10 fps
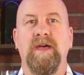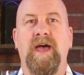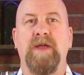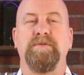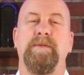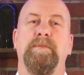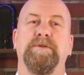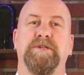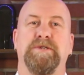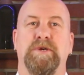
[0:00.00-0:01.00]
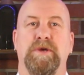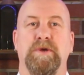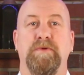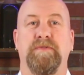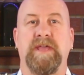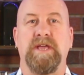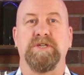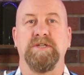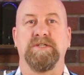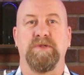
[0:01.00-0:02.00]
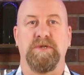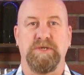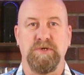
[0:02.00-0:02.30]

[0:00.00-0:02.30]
and remember to turn on notifications so that